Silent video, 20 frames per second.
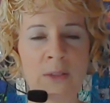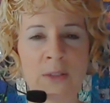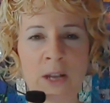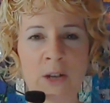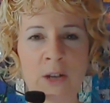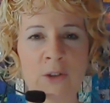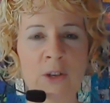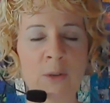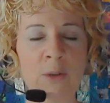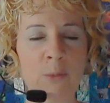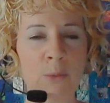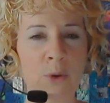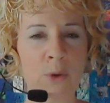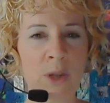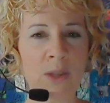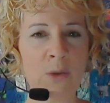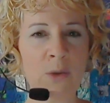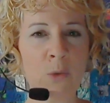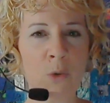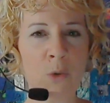now you can
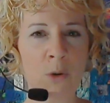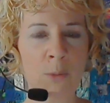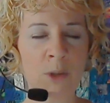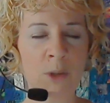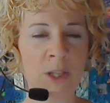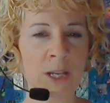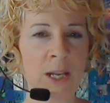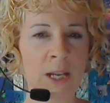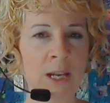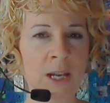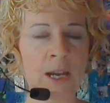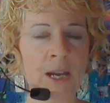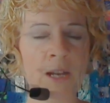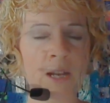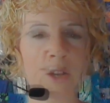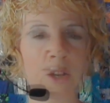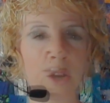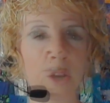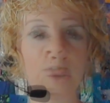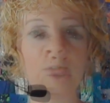breathe normally
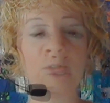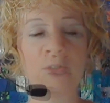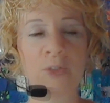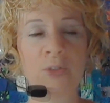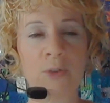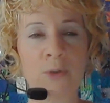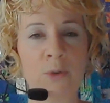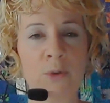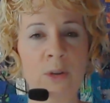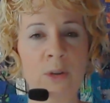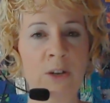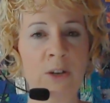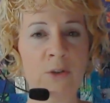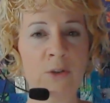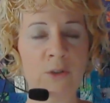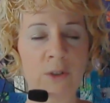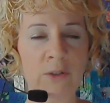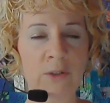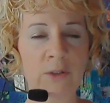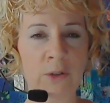and know the two
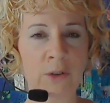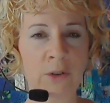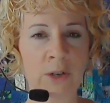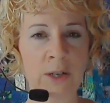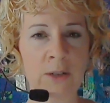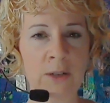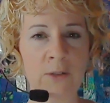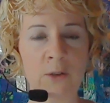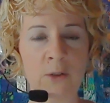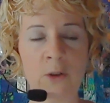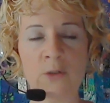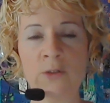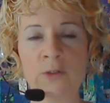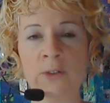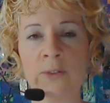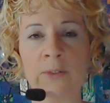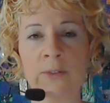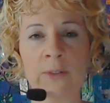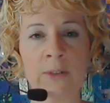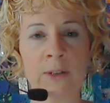energy circuits are
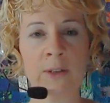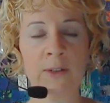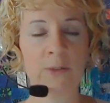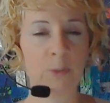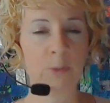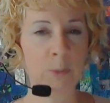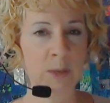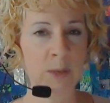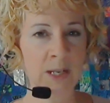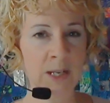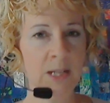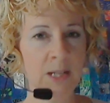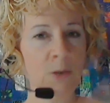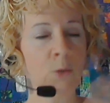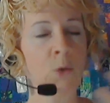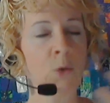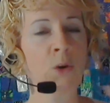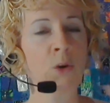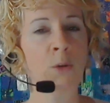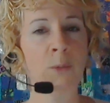just spinning
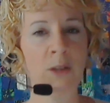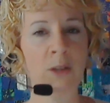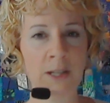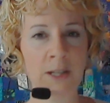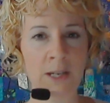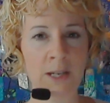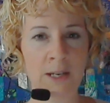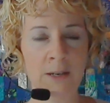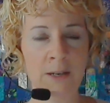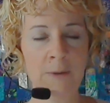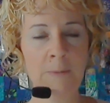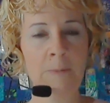normally.